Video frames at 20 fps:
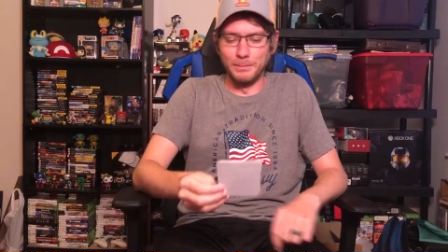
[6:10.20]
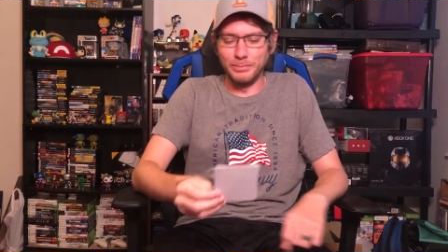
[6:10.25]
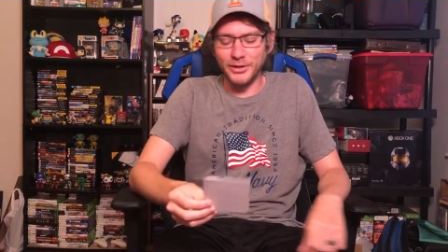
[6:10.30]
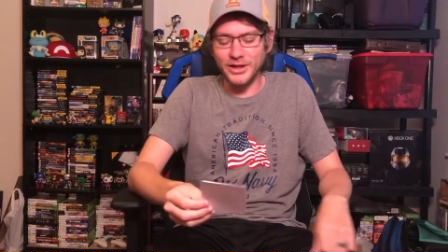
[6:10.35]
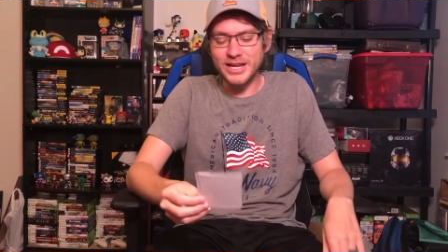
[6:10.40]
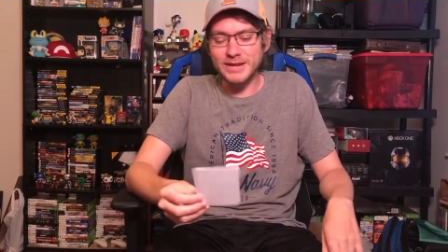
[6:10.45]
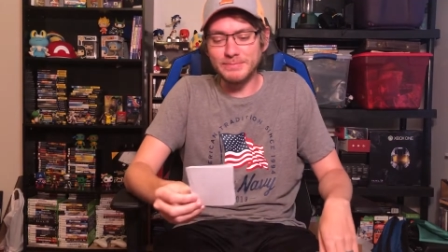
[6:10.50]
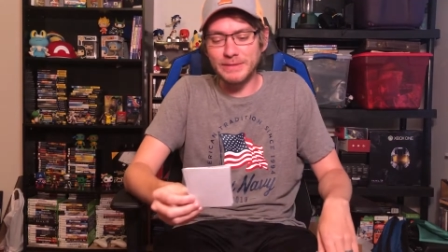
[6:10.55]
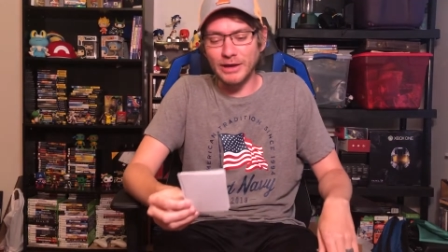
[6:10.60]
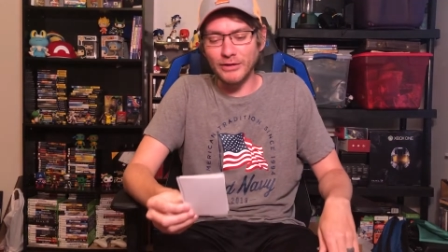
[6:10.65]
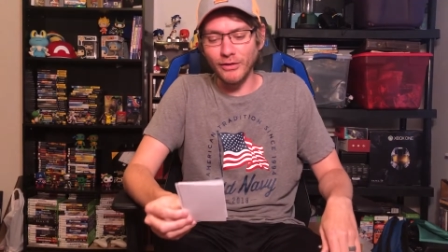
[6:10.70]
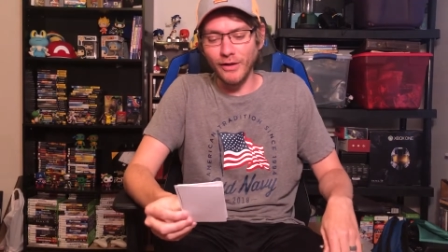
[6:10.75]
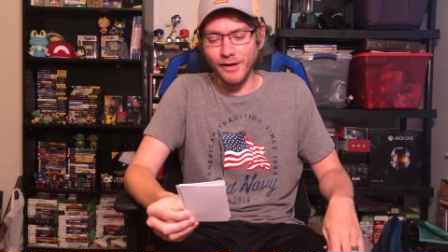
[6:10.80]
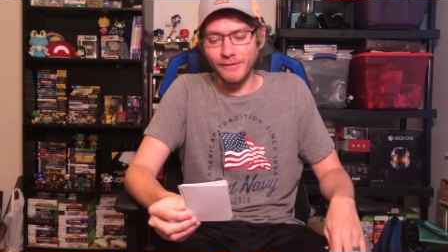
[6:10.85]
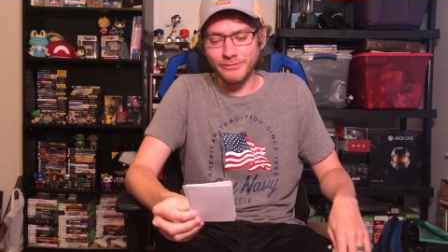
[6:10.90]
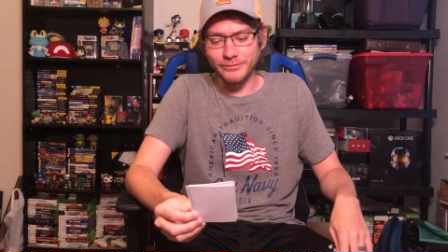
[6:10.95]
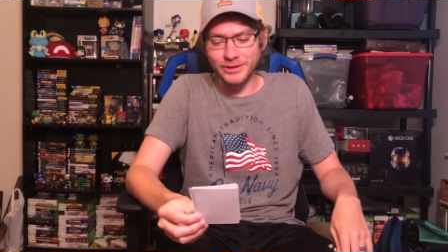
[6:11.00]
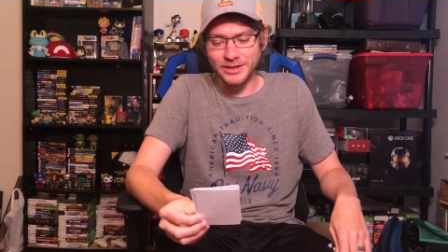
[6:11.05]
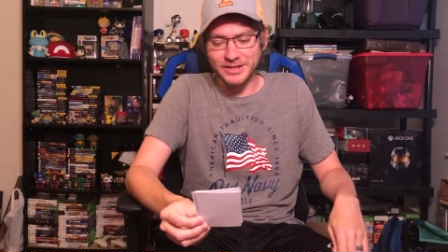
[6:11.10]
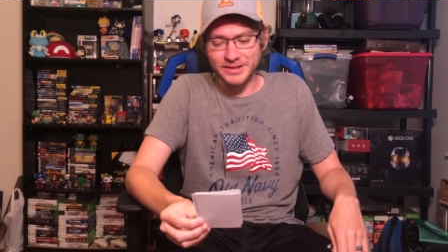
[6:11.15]
Blake
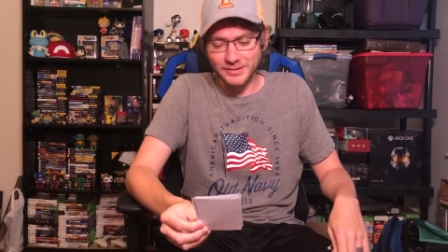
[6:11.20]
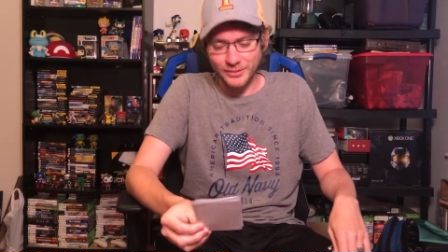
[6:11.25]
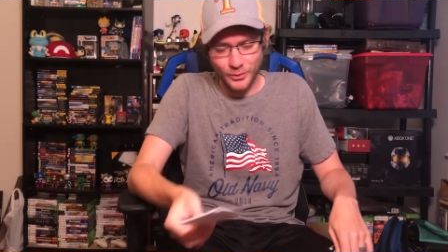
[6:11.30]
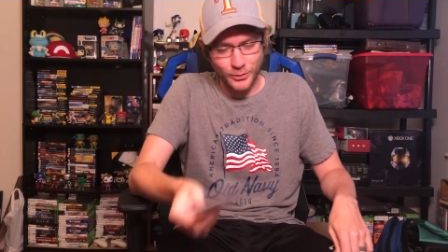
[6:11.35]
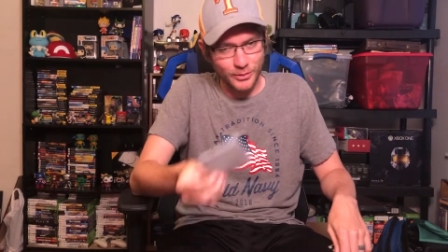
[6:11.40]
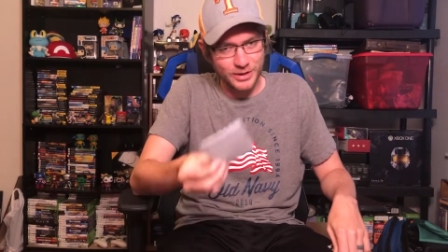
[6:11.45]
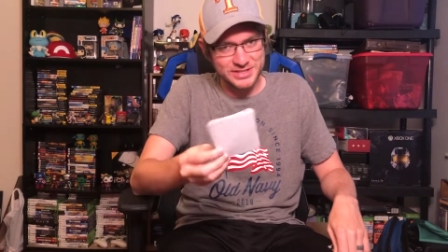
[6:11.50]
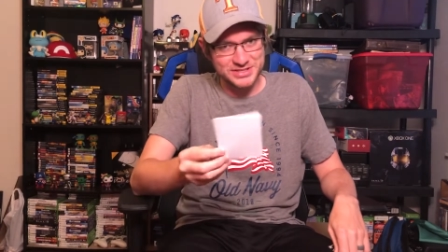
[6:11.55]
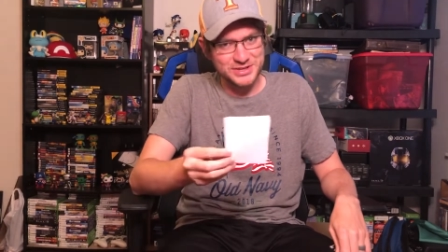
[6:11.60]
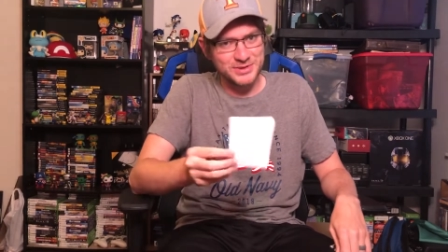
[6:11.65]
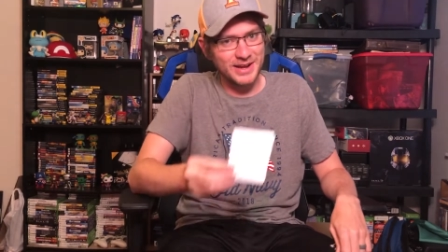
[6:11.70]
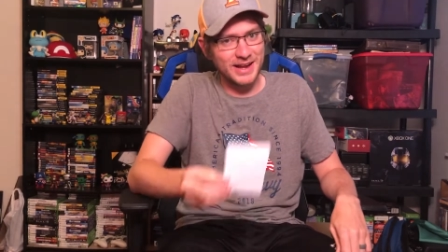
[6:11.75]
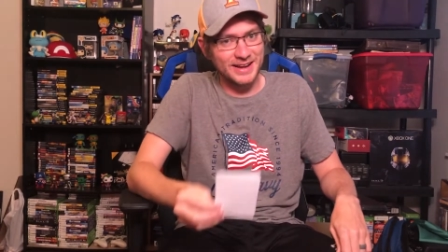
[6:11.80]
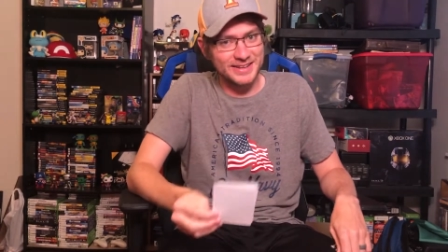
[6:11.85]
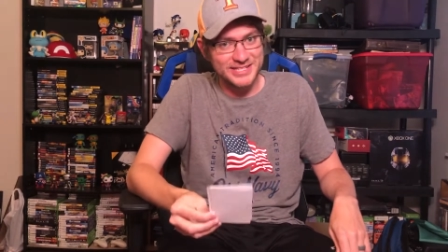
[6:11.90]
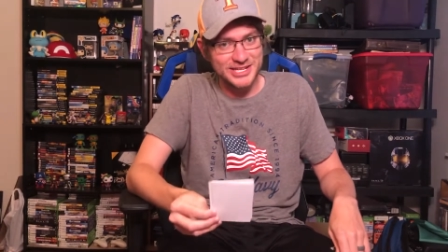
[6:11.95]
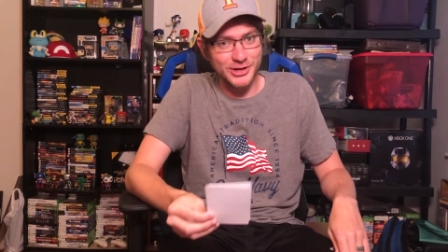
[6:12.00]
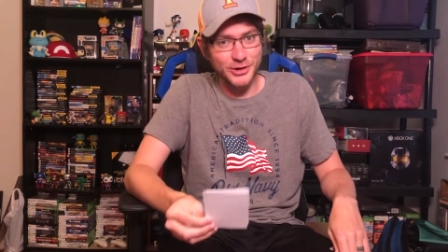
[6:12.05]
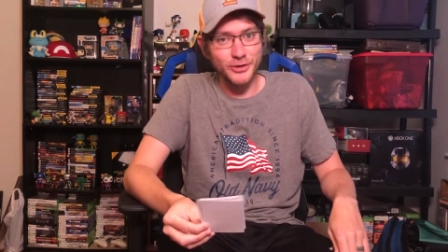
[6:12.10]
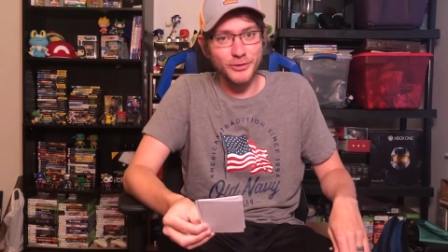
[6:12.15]
McLaughlin, or as you
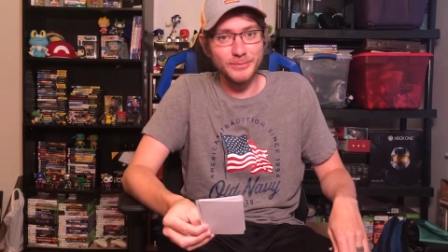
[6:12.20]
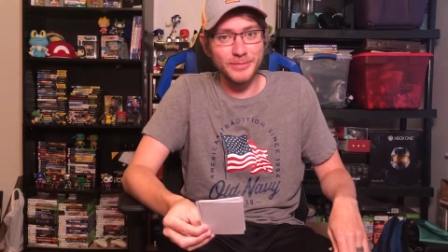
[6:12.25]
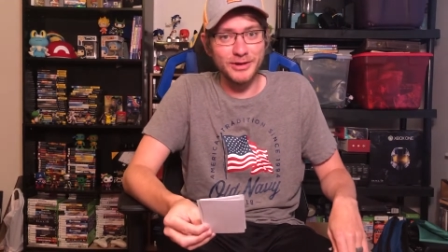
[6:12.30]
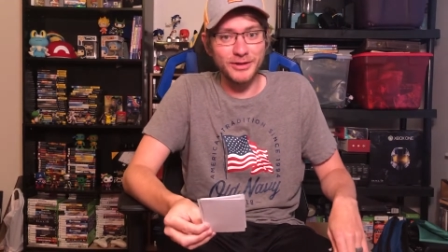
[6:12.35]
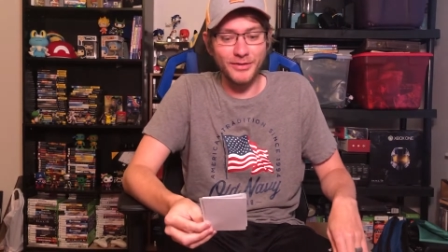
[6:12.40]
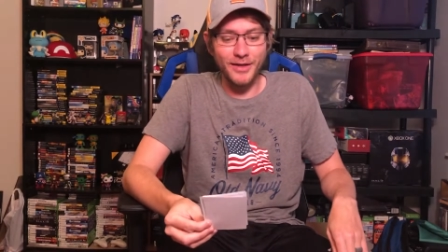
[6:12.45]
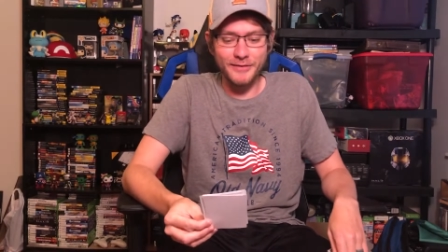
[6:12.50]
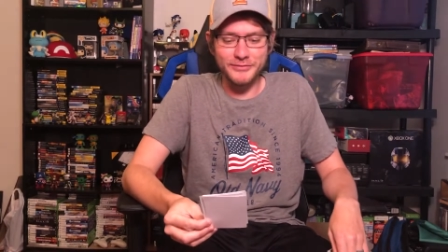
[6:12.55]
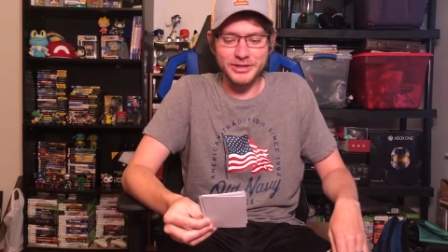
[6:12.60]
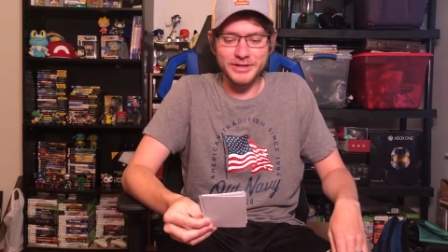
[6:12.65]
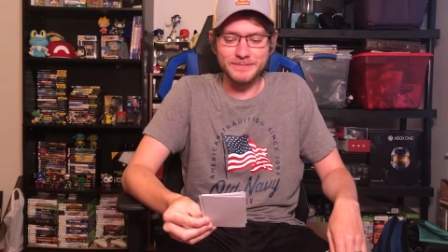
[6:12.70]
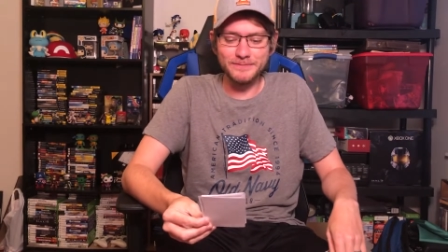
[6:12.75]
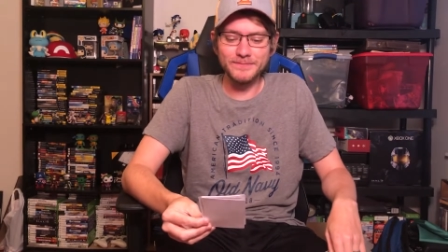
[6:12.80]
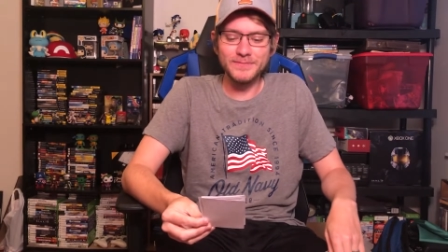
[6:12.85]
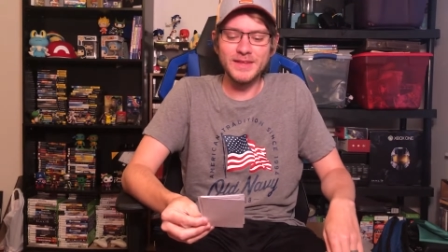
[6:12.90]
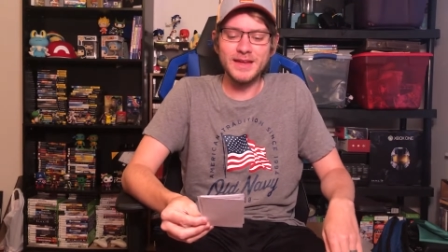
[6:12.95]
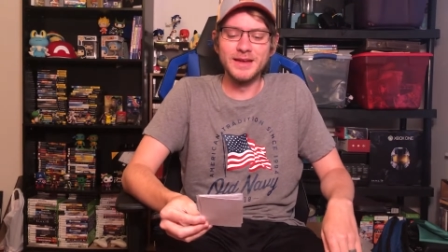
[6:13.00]
guys know, McLovin,